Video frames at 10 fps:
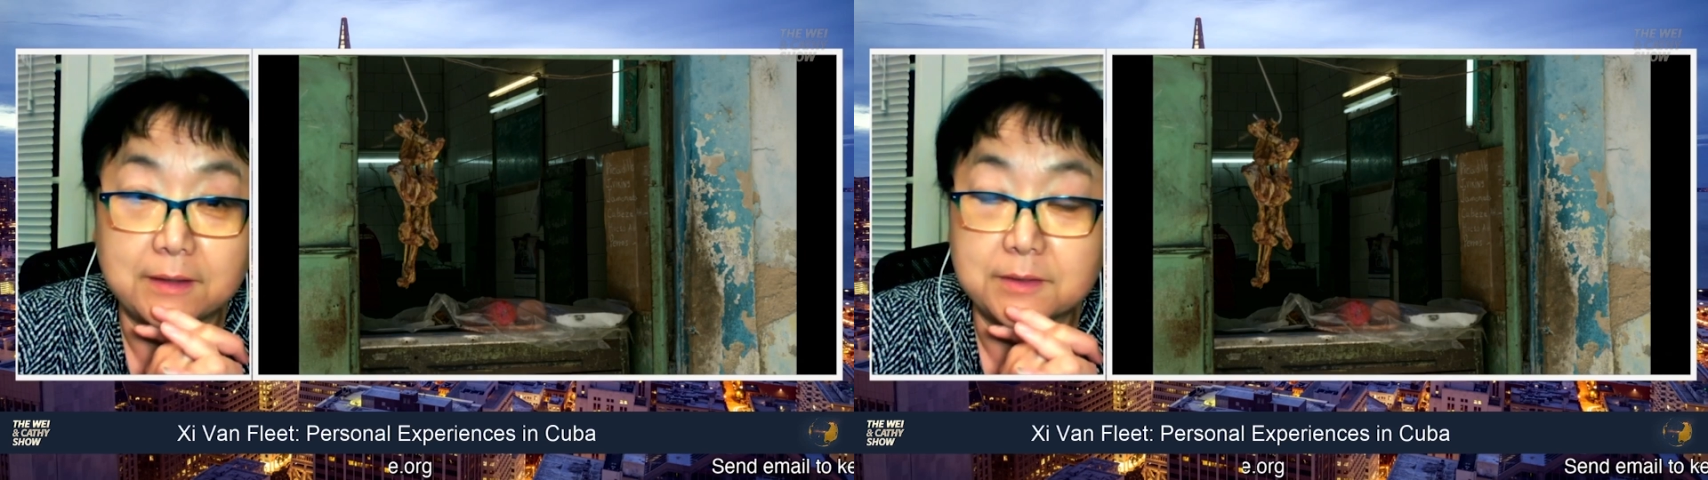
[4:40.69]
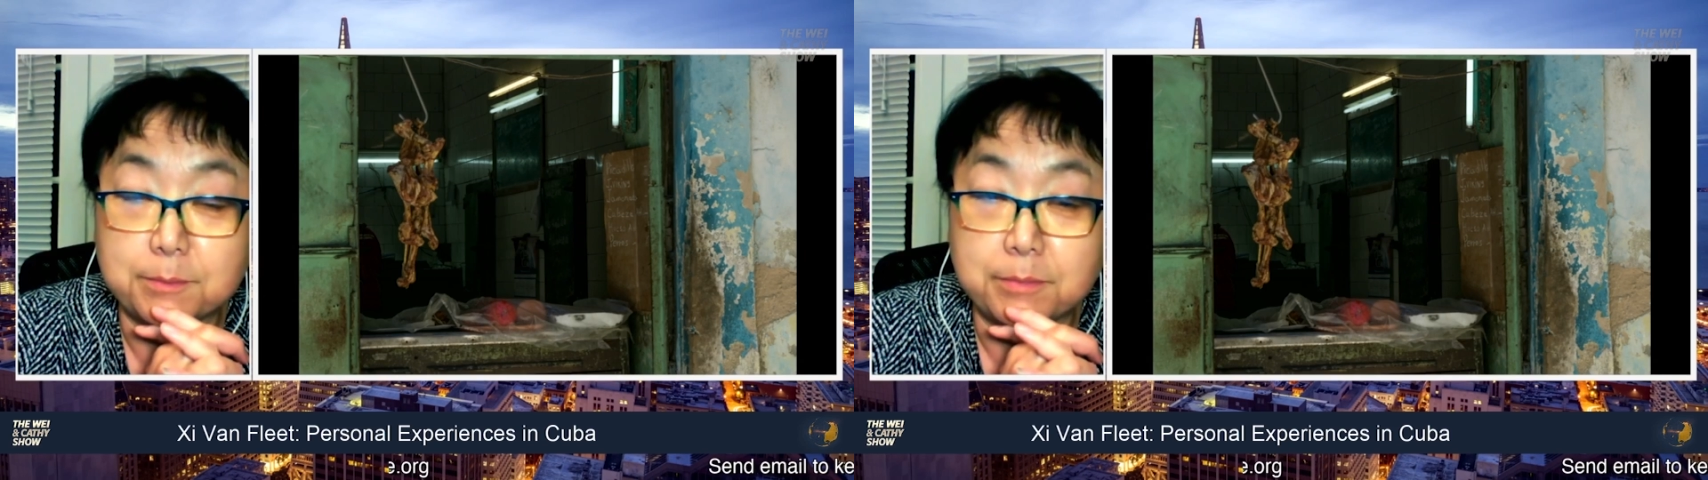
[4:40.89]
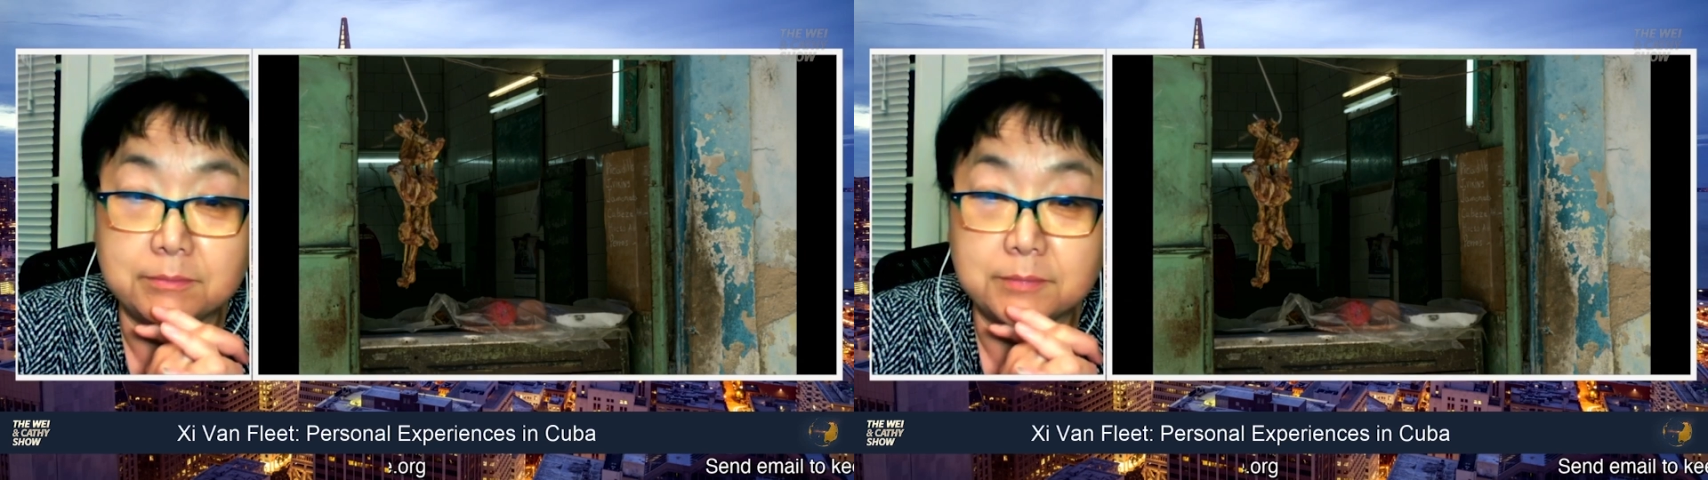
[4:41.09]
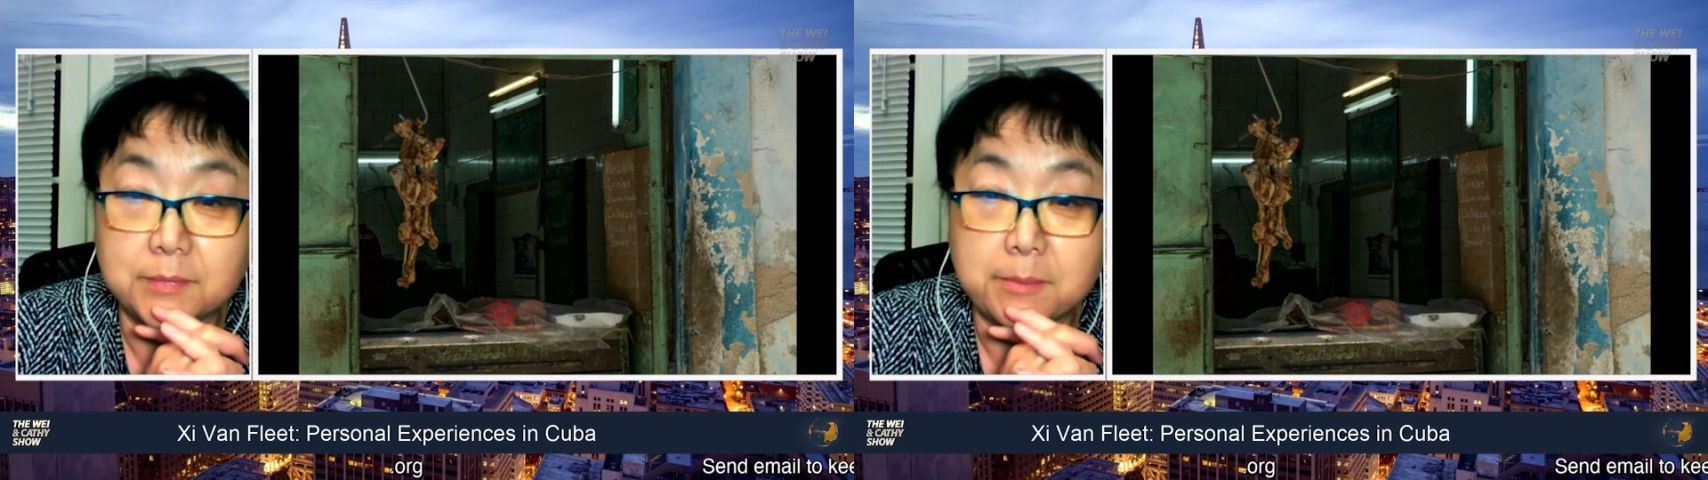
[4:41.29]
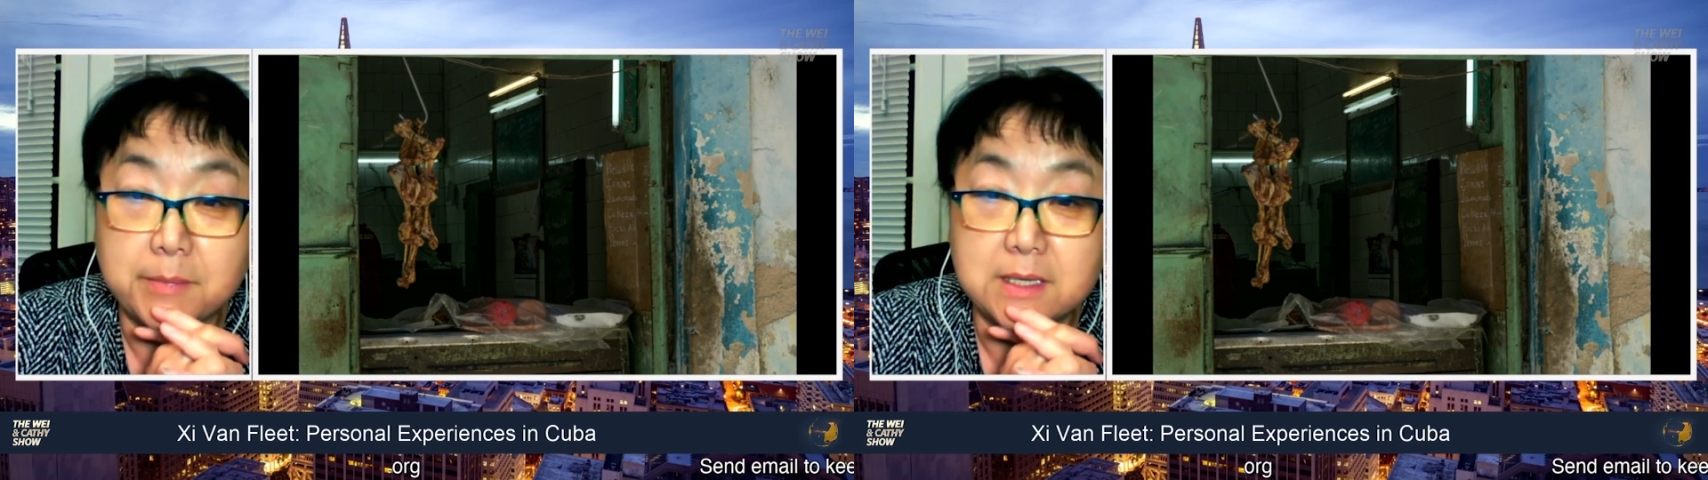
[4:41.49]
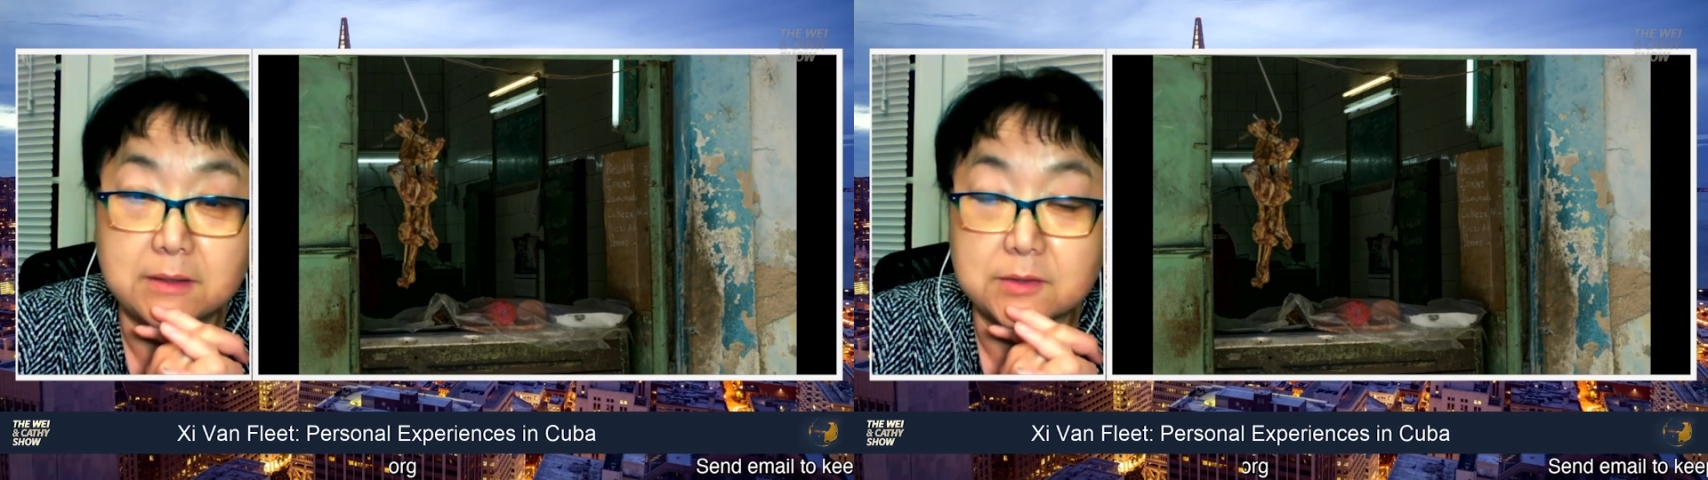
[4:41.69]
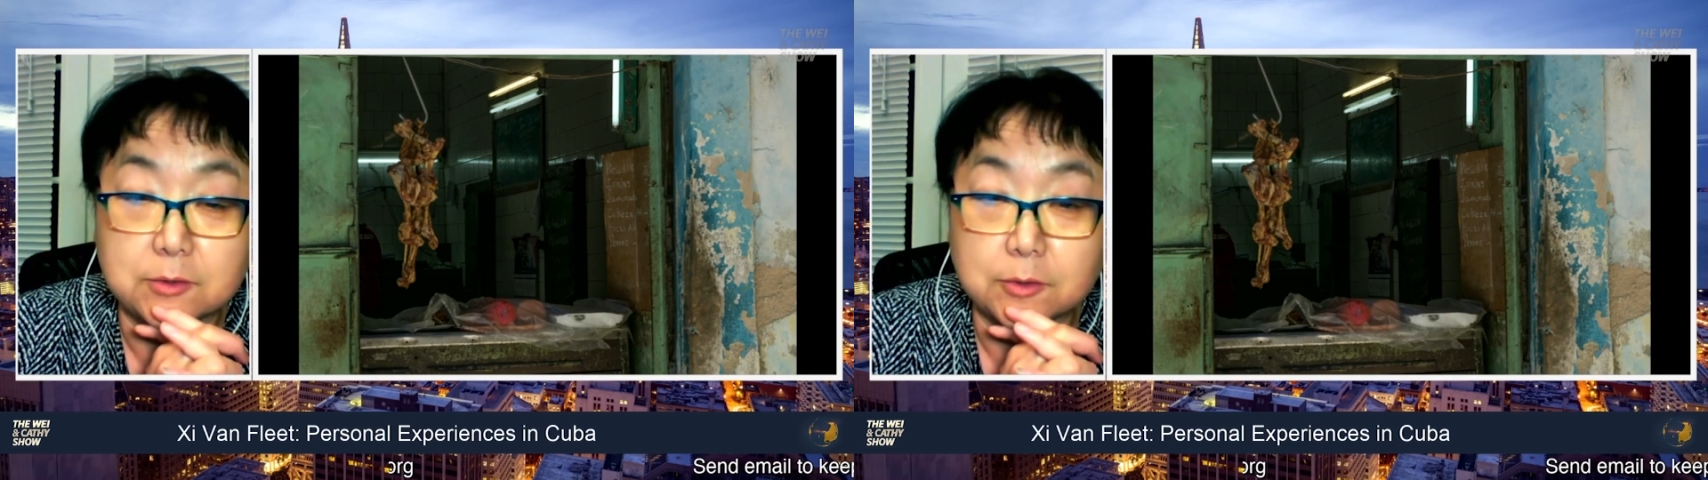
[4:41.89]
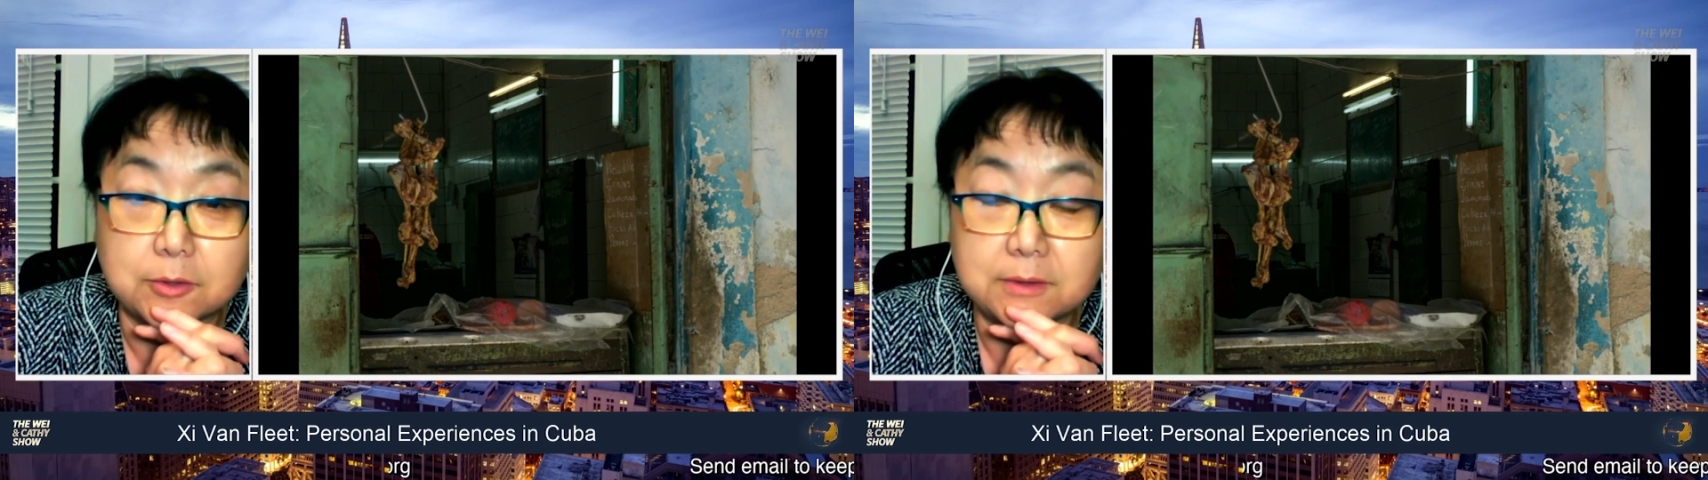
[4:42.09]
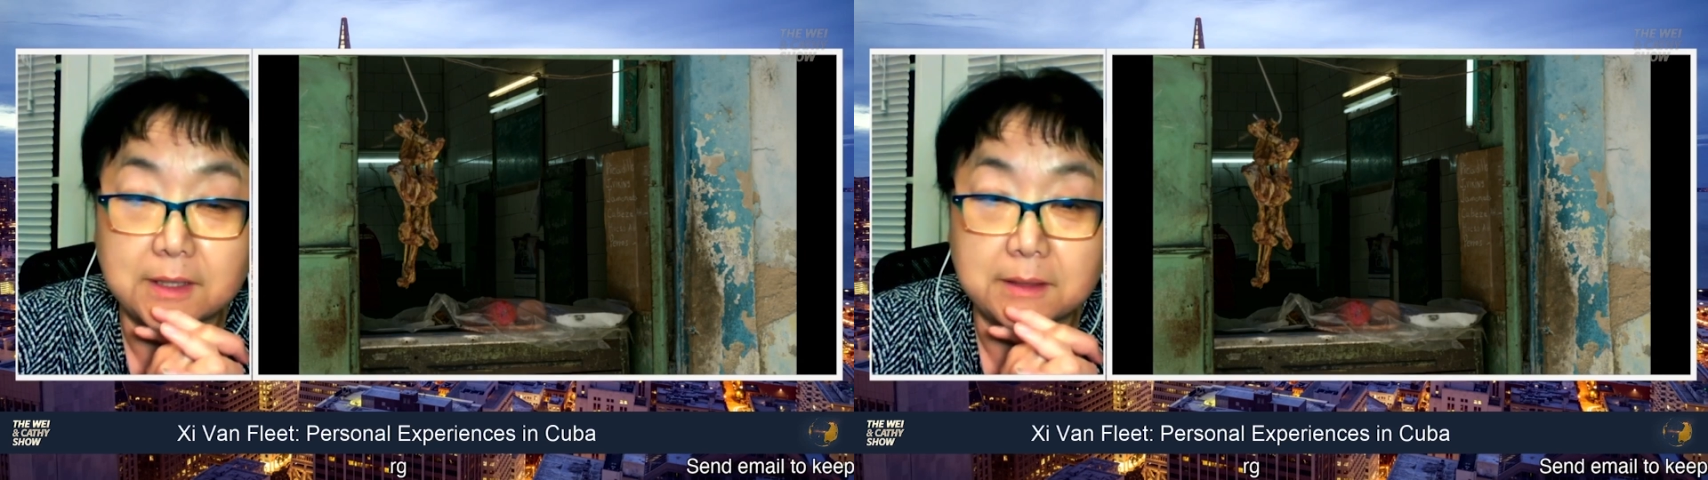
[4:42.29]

That's the meat store.